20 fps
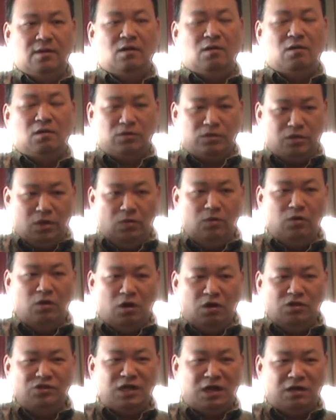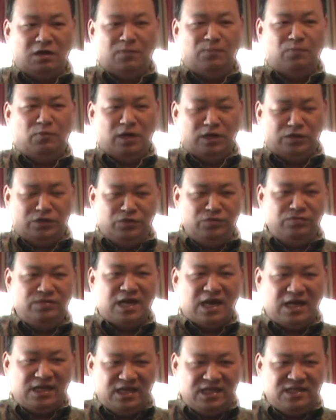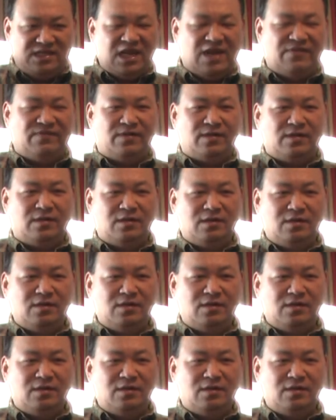Although launch out a bow at 297,